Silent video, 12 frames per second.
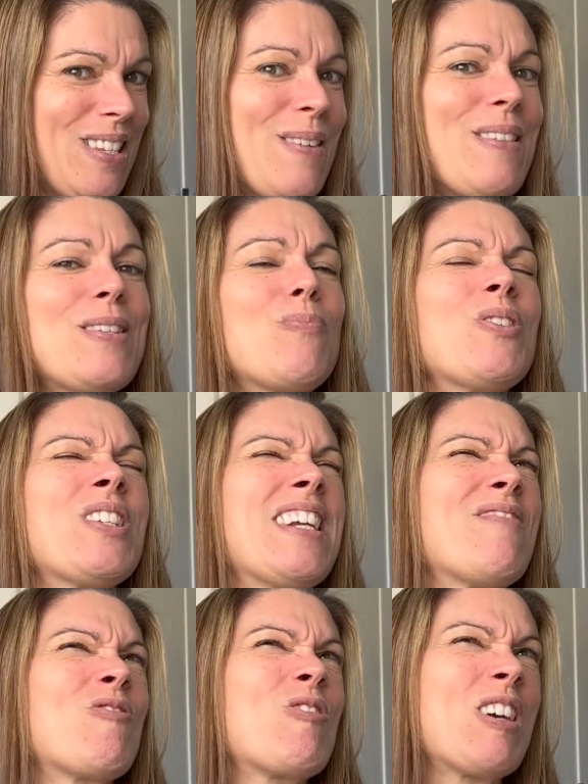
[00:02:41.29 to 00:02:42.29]
So this wasn't
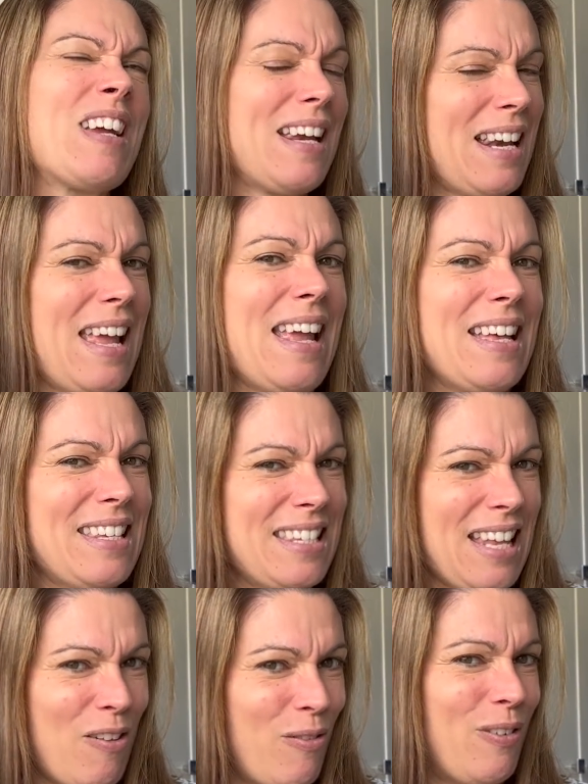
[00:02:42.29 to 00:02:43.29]
really a
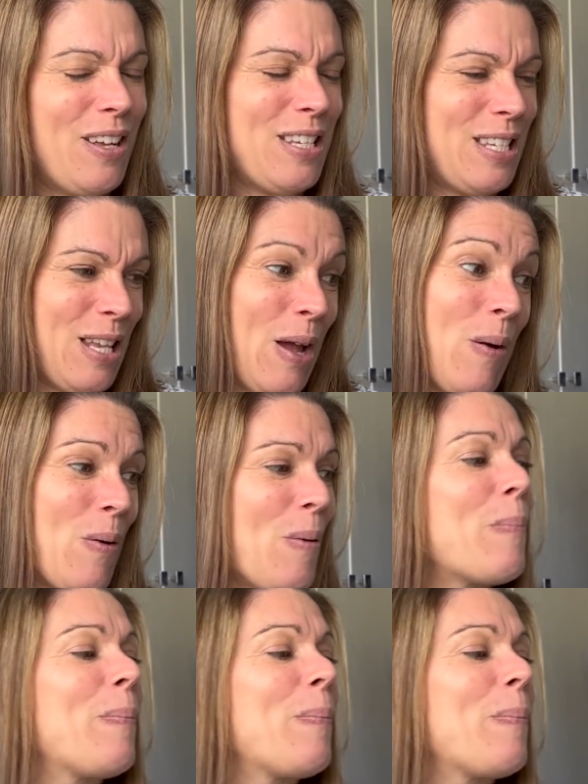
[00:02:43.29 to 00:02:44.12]
selfless sew,